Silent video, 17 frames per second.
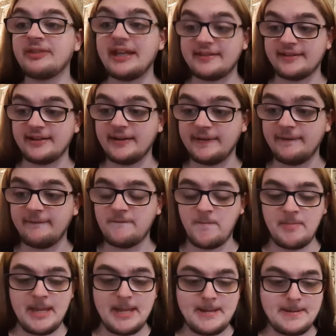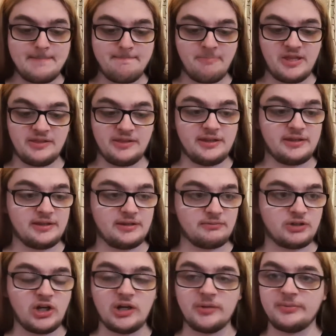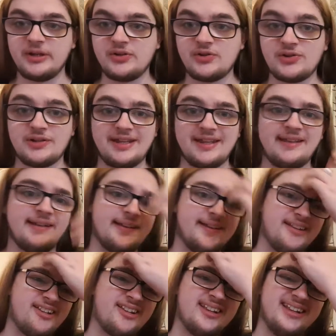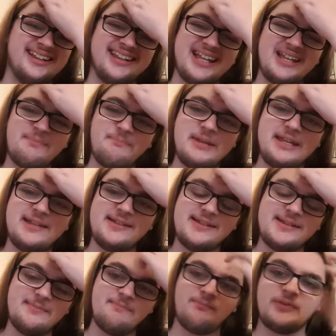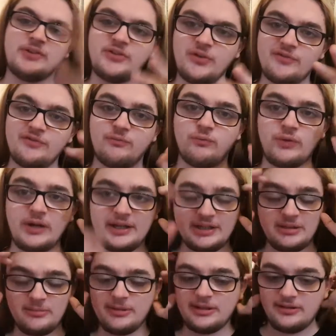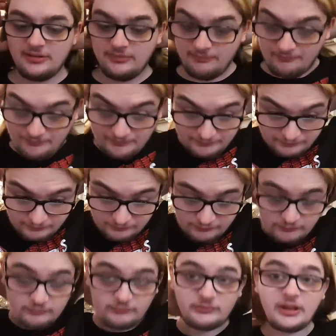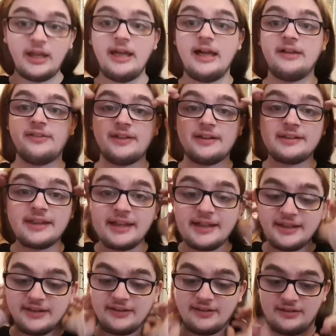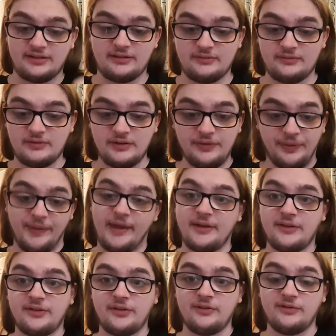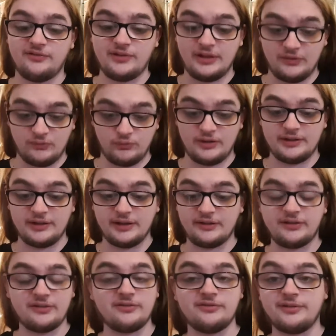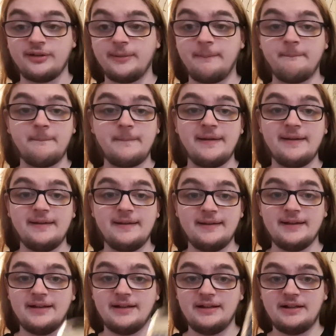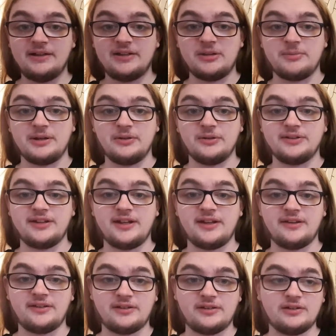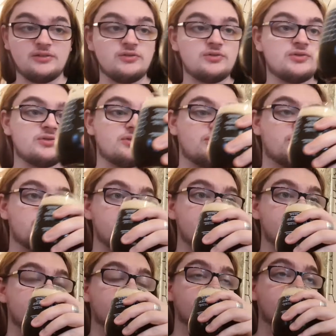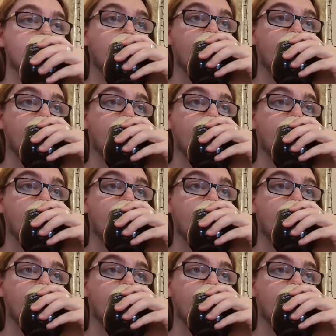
It's light. The carbonation is light medium, sort of right in the middle. I think that is nice so far. That's really nice so far. Let's get a big old taste. Cheers.